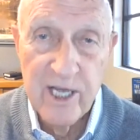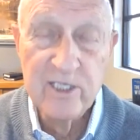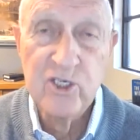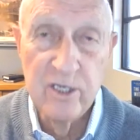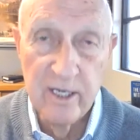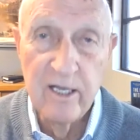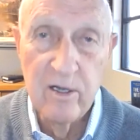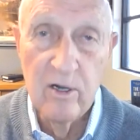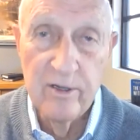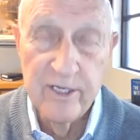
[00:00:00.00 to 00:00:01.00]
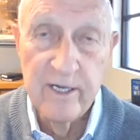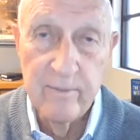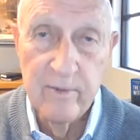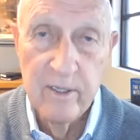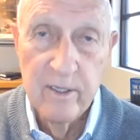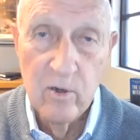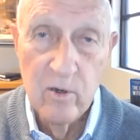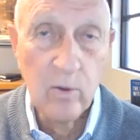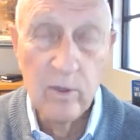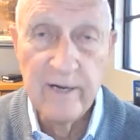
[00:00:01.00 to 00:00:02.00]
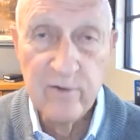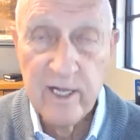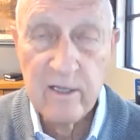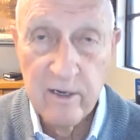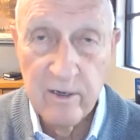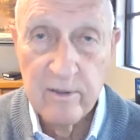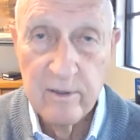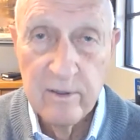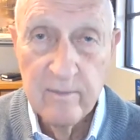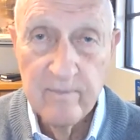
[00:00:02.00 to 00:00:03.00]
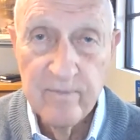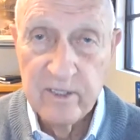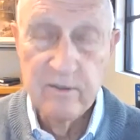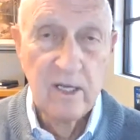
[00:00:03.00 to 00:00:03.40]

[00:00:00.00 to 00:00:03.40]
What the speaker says: on it intentionally all the time, or we'll never get there.